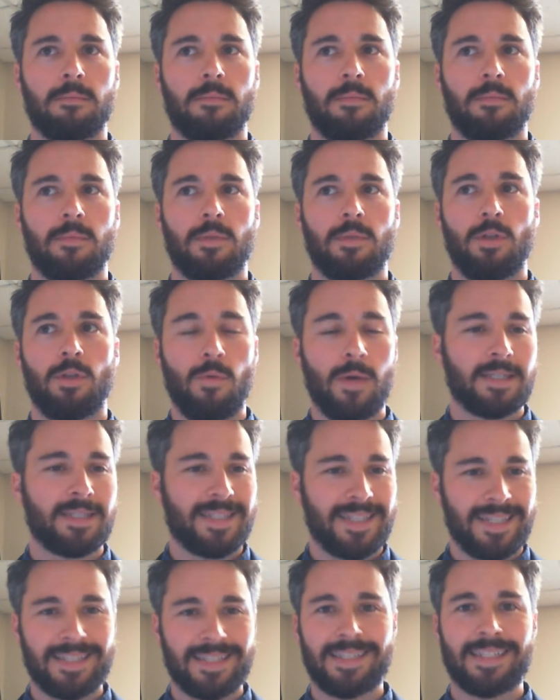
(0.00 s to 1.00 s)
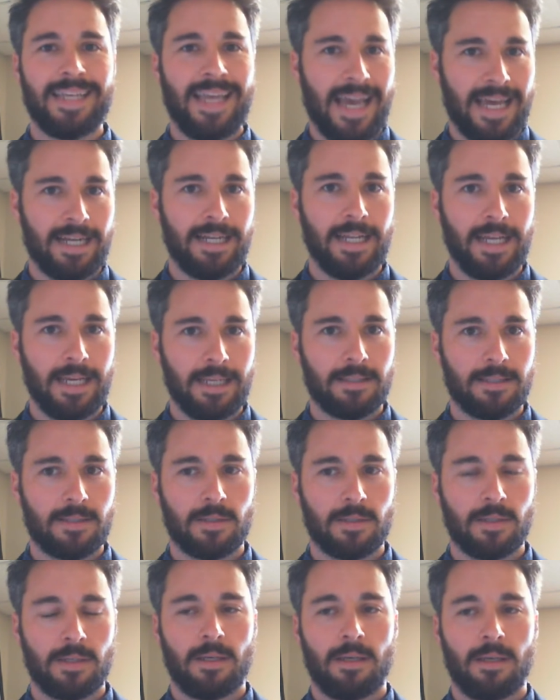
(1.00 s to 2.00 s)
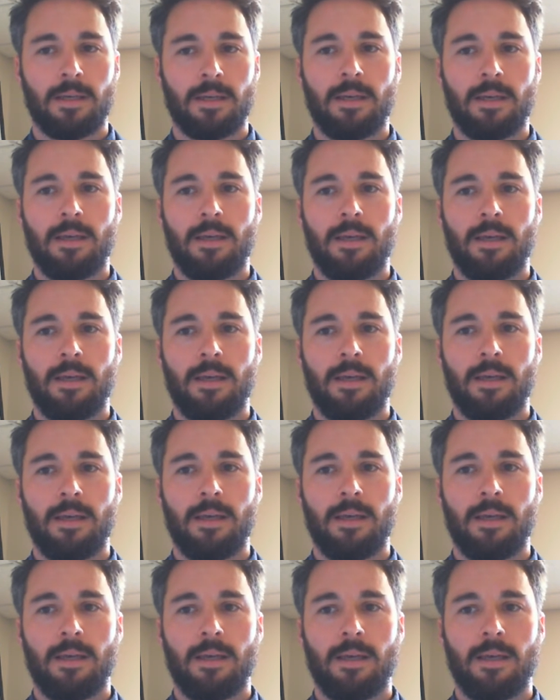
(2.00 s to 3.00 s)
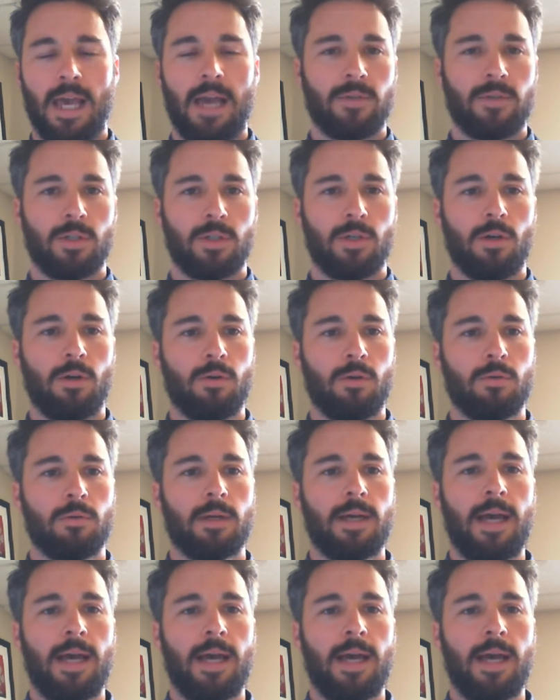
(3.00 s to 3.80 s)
US citizen candidates, and therefore they have to go